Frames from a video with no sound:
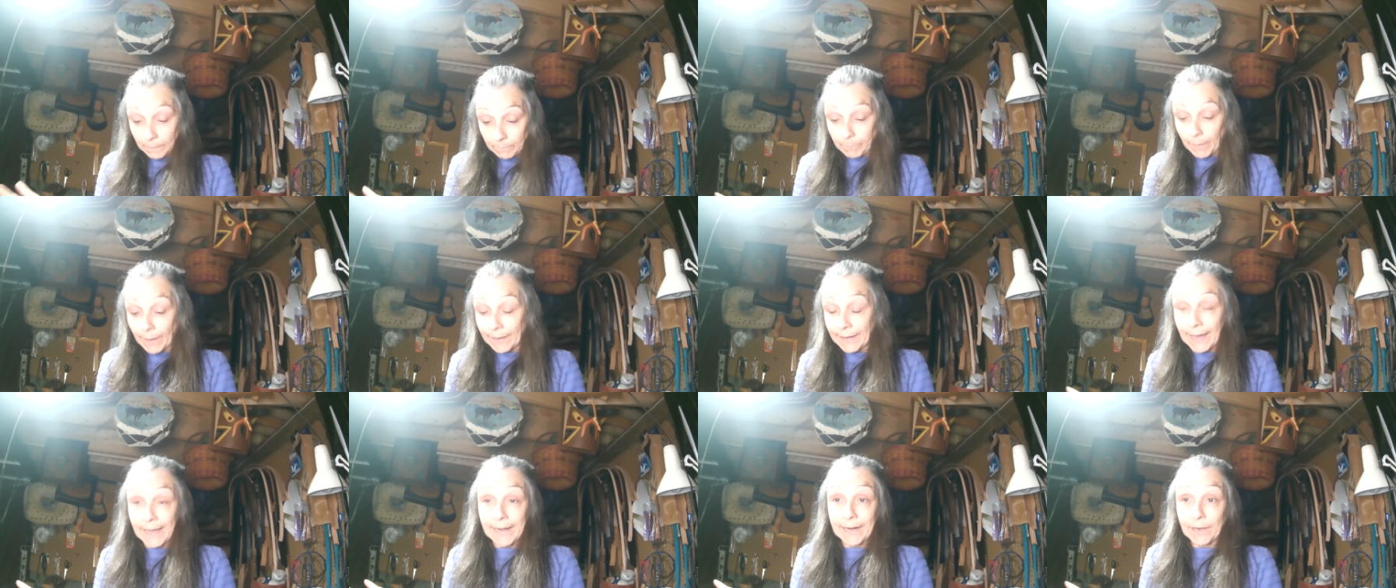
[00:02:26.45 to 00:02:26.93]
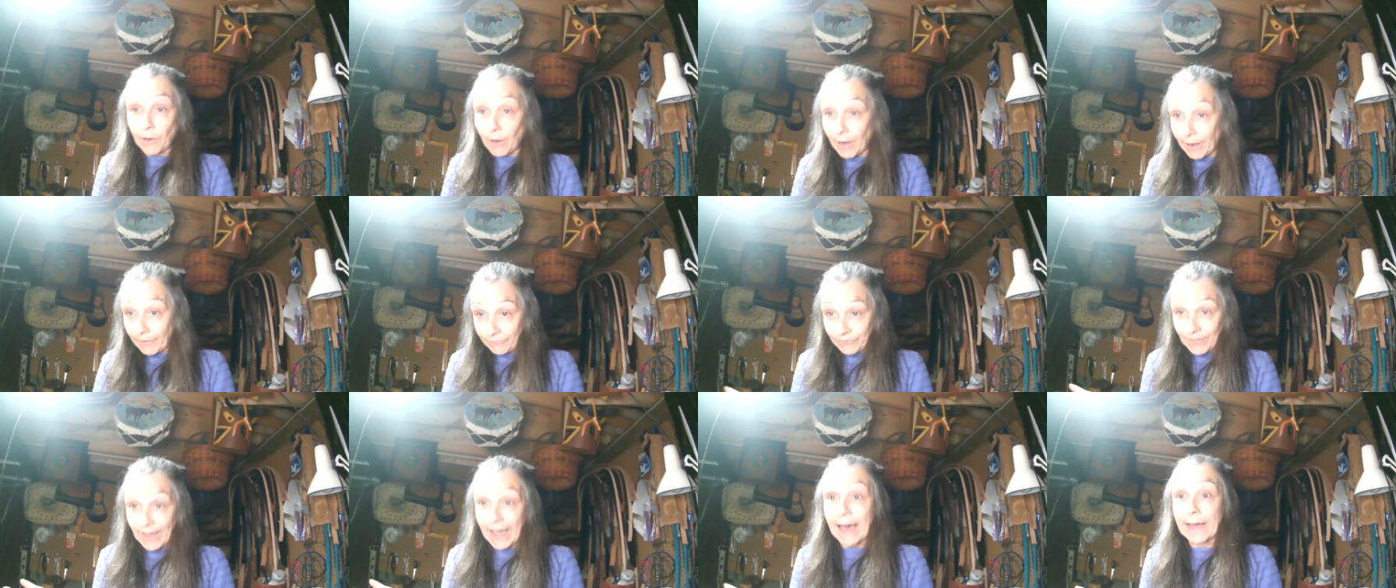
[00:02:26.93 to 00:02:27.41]
by cutting
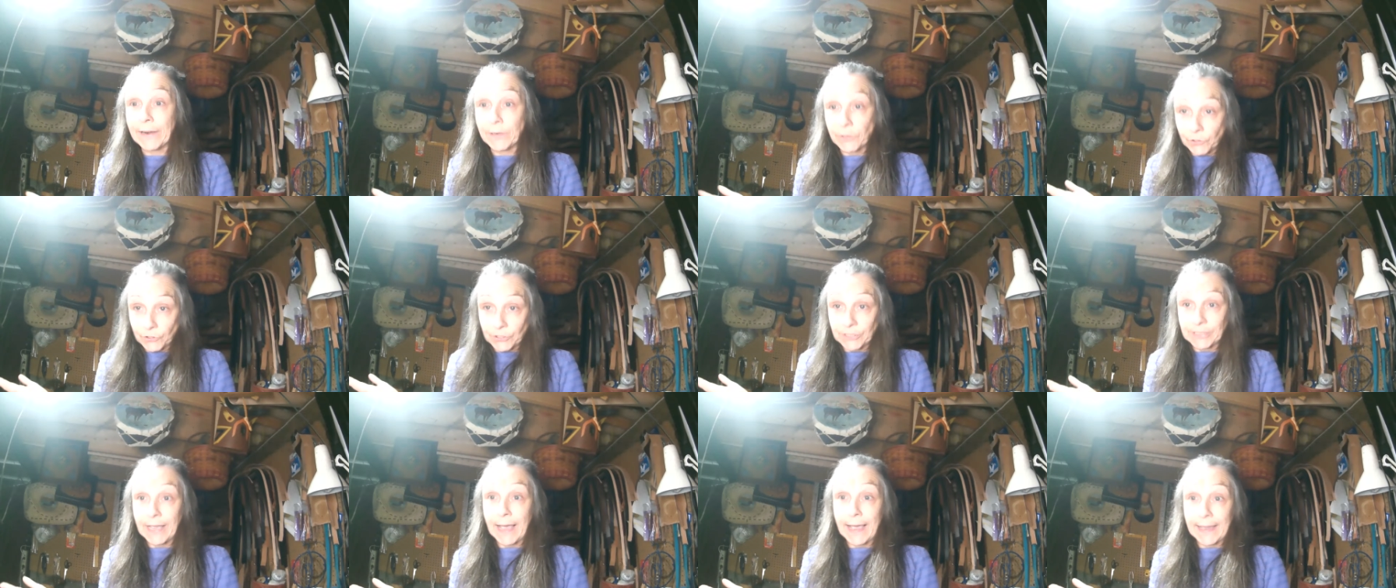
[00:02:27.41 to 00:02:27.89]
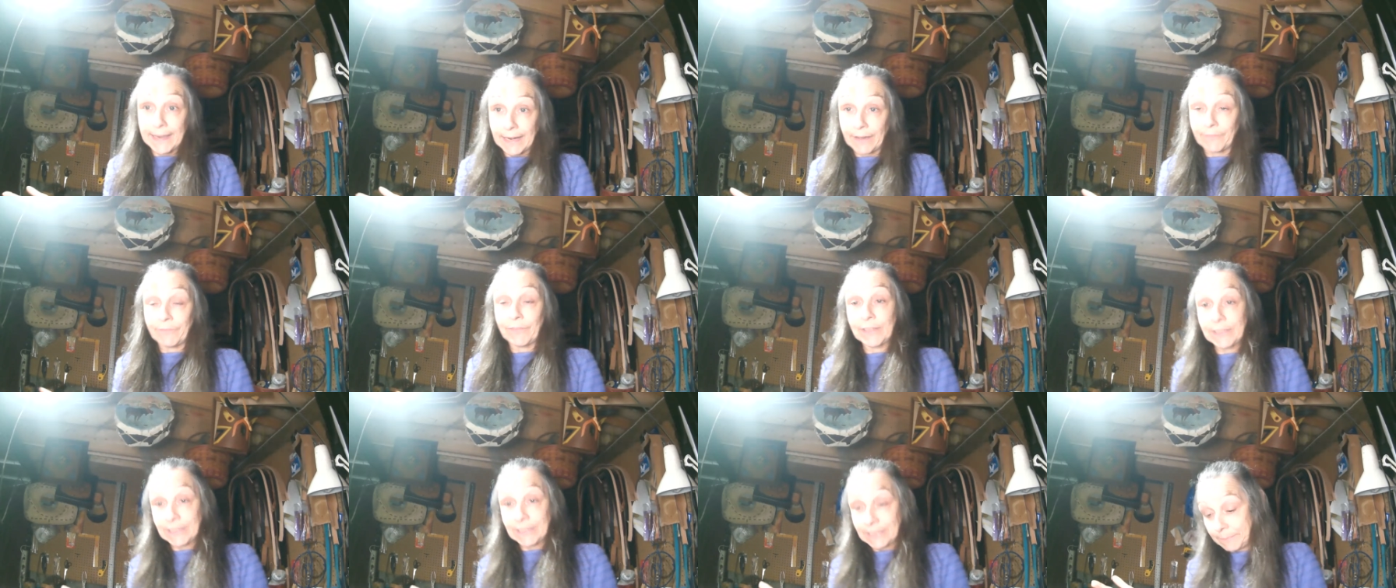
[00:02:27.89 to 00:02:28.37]
off the underside
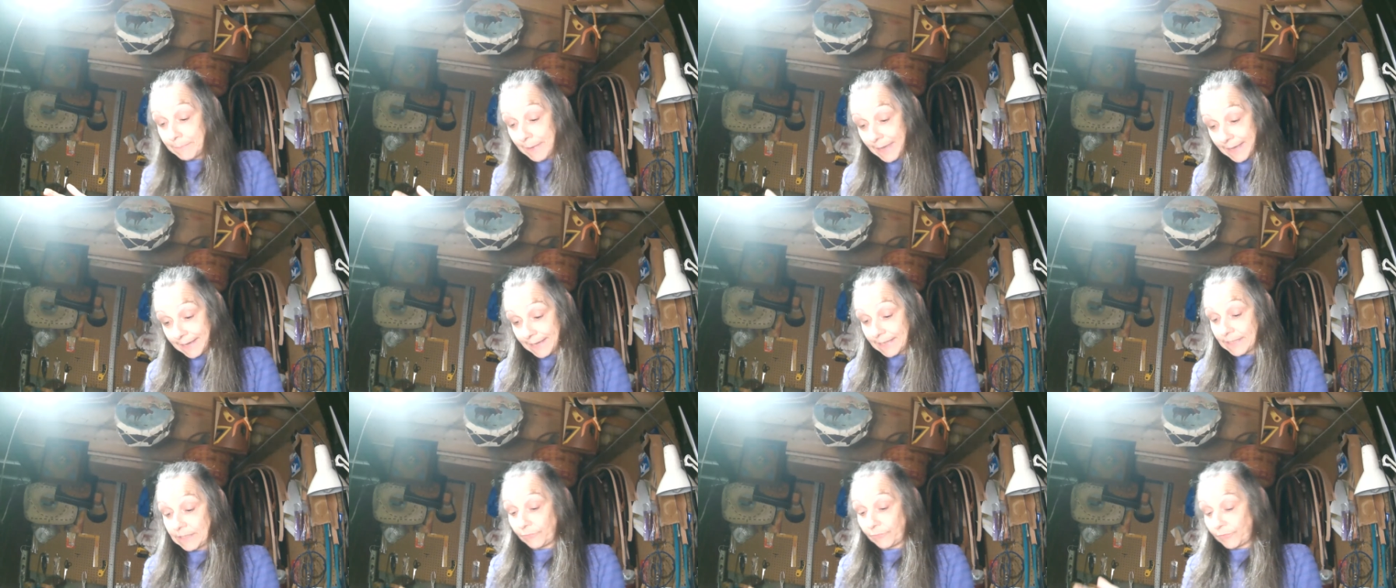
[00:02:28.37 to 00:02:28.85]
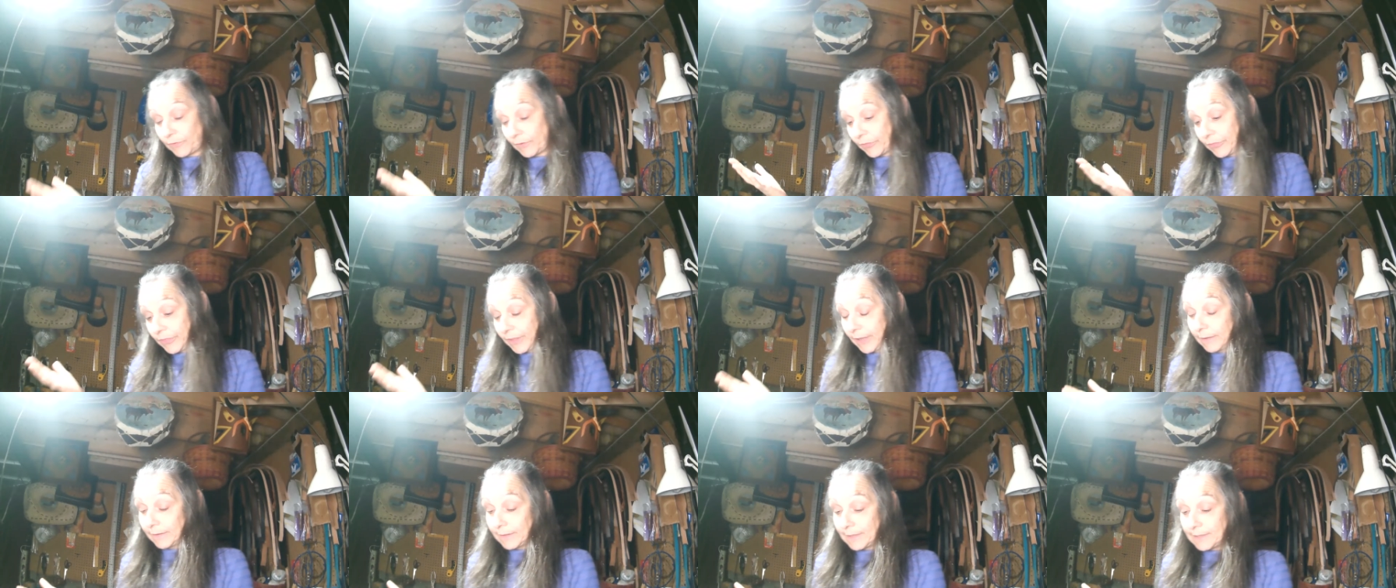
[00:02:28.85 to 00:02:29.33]
of it to make it different
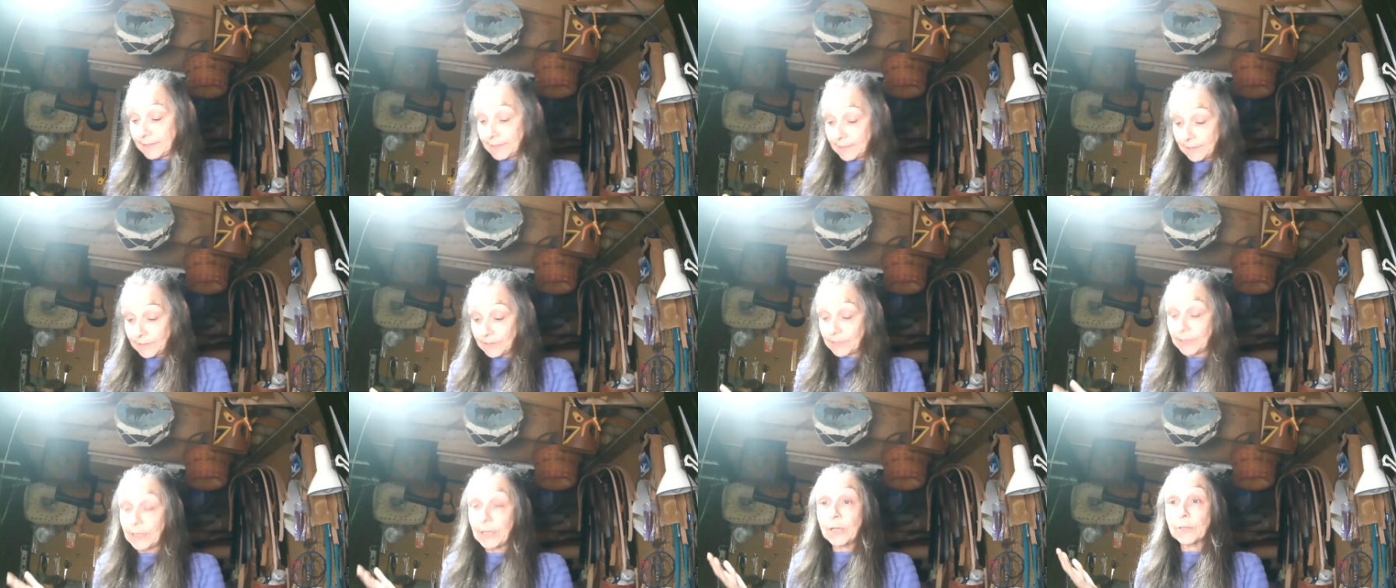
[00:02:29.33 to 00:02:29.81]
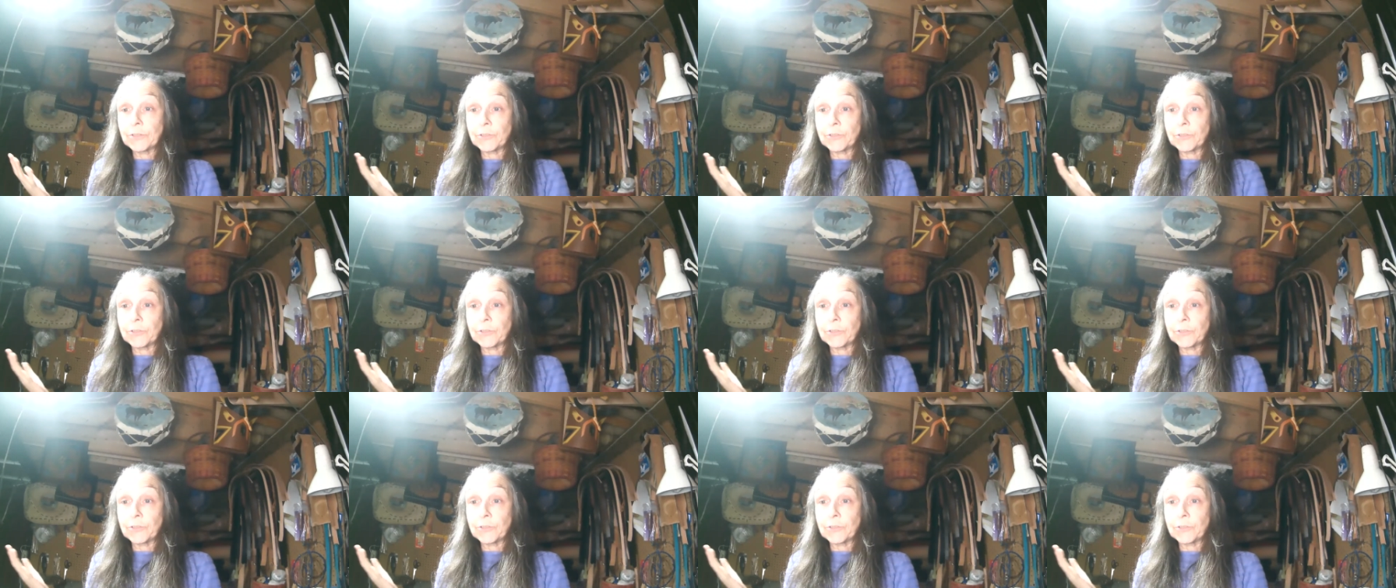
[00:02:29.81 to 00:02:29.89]
thicknesses.